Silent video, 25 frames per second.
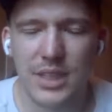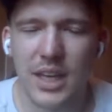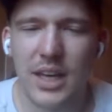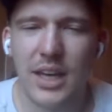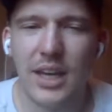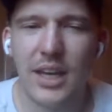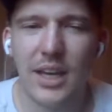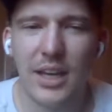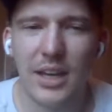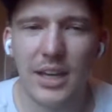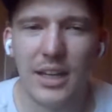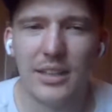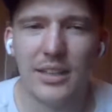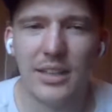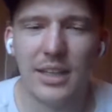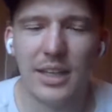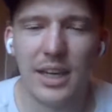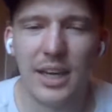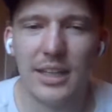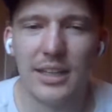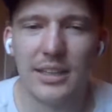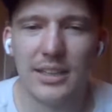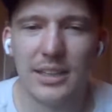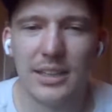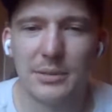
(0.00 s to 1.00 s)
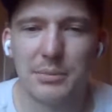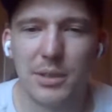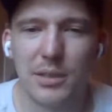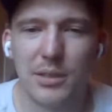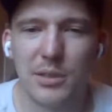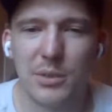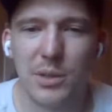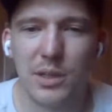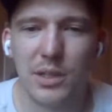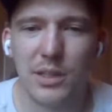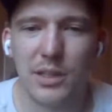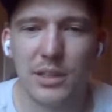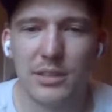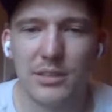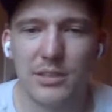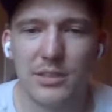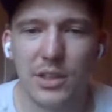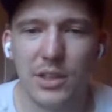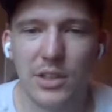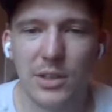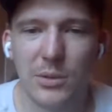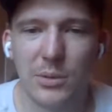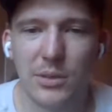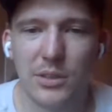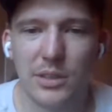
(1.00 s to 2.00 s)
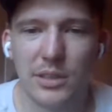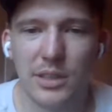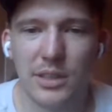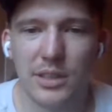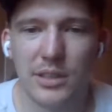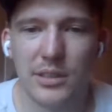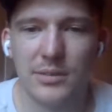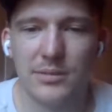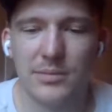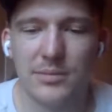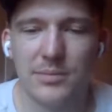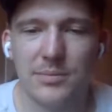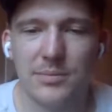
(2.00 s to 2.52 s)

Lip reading: Yeah, I think that's probably where I started with that.